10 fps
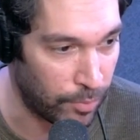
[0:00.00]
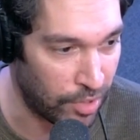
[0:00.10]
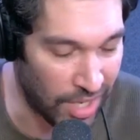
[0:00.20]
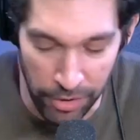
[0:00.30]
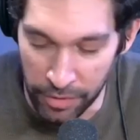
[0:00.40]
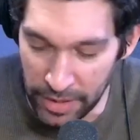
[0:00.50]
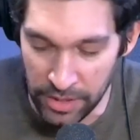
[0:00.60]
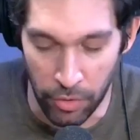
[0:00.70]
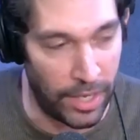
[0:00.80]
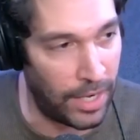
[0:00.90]
So I don't know if that's
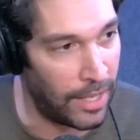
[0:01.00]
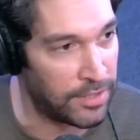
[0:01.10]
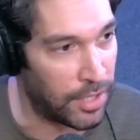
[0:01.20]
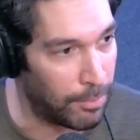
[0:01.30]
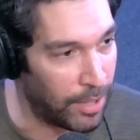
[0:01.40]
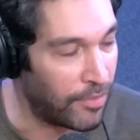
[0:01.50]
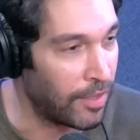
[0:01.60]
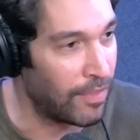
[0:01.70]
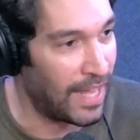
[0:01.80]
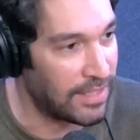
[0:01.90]
a great answer, but I
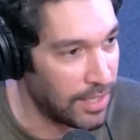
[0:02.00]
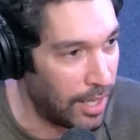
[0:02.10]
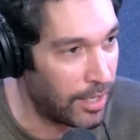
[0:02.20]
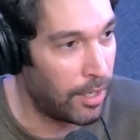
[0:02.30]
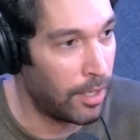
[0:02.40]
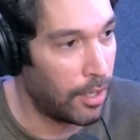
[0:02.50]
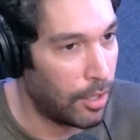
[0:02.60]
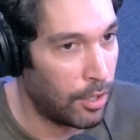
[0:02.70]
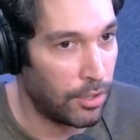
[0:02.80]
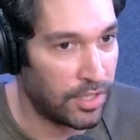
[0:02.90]
think that's like,
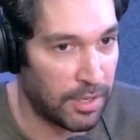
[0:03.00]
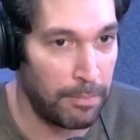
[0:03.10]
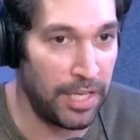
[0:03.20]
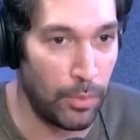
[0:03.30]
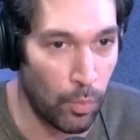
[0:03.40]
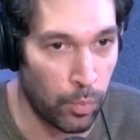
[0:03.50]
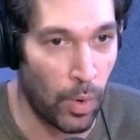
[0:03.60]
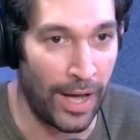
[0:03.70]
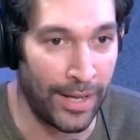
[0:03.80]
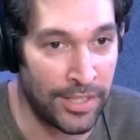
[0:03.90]
to me,
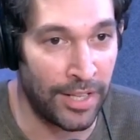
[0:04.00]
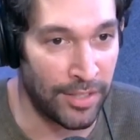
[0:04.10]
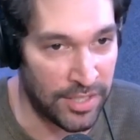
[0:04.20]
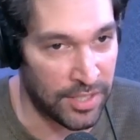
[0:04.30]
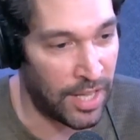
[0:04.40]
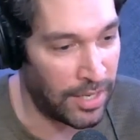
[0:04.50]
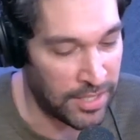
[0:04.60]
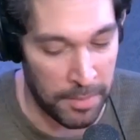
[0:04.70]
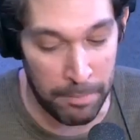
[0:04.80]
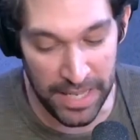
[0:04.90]
why a stateless society
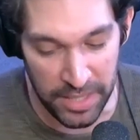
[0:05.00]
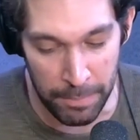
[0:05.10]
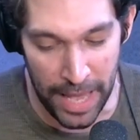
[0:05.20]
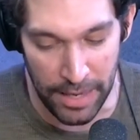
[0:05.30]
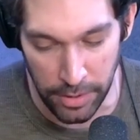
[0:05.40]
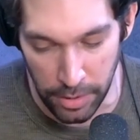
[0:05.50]
is the best bet.